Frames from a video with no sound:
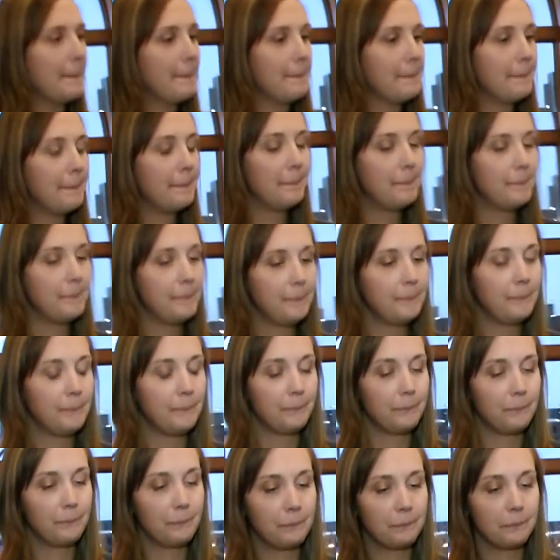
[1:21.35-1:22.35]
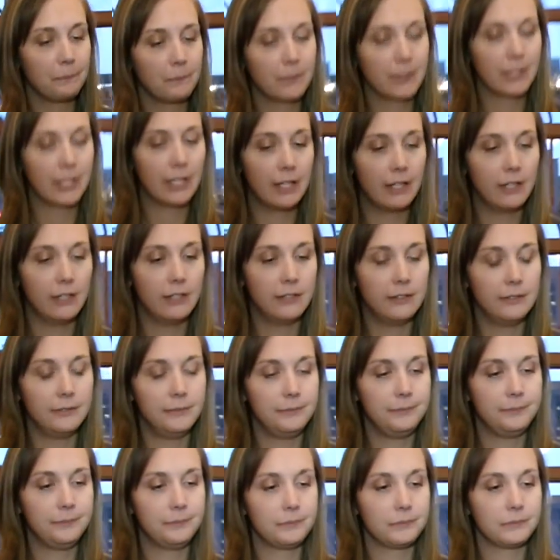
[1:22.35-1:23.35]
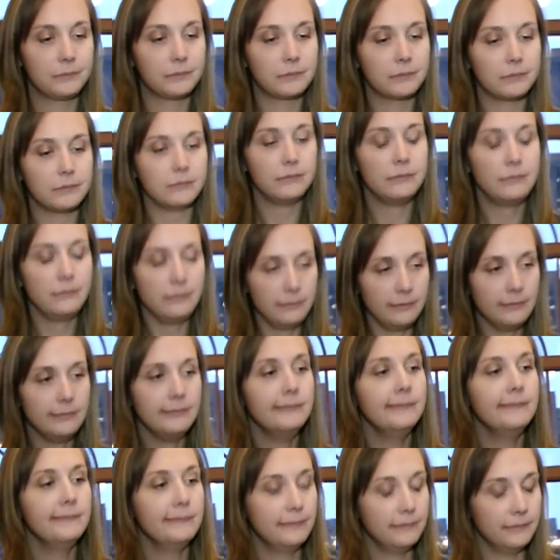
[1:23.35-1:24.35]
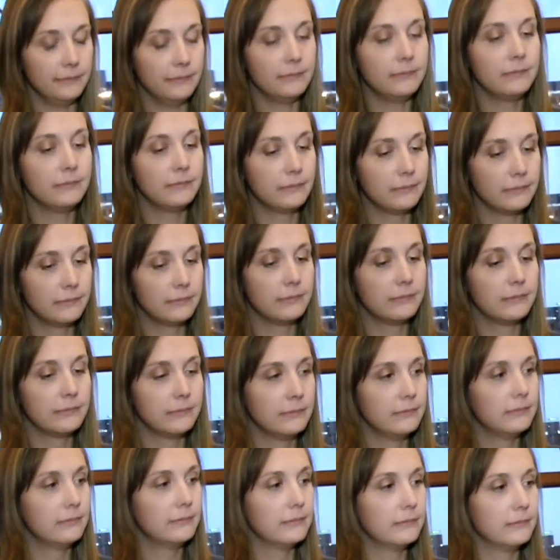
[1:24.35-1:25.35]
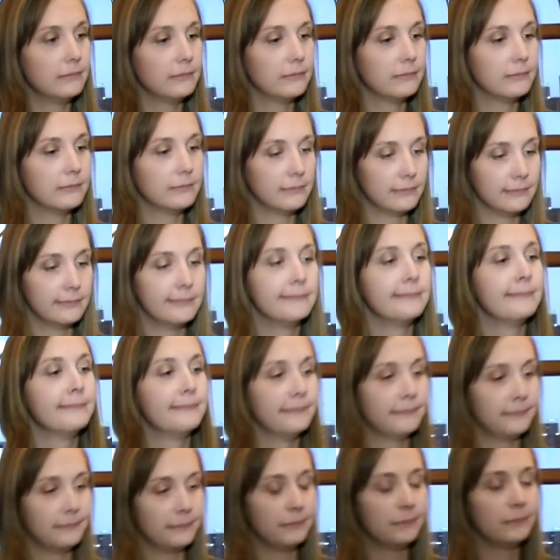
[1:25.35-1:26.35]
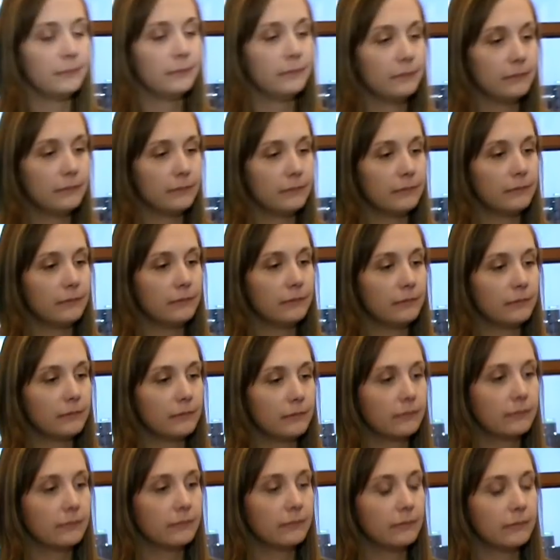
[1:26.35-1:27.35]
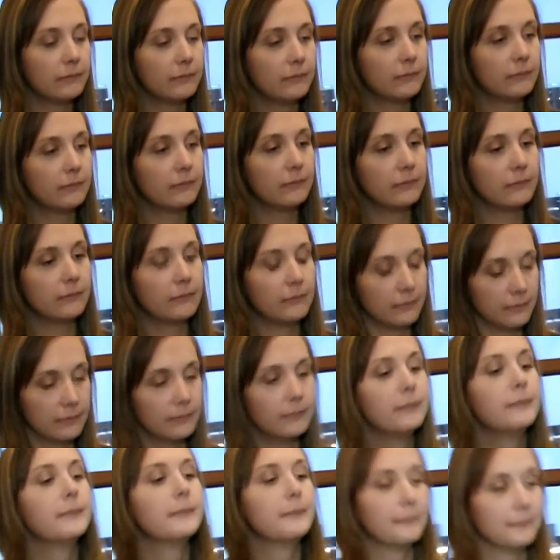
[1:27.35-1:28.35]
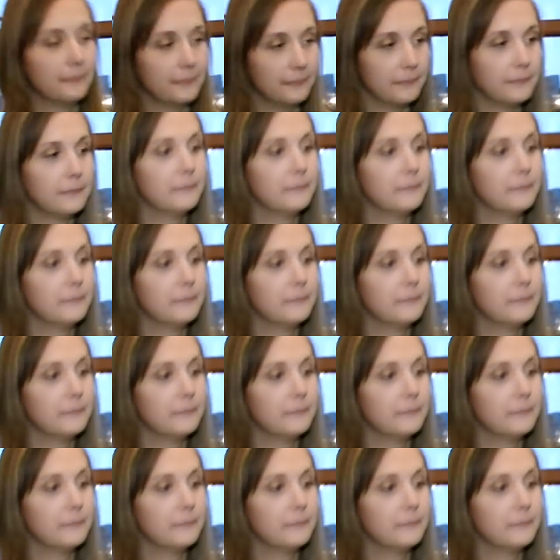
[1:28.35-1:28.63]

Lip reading: [no speech]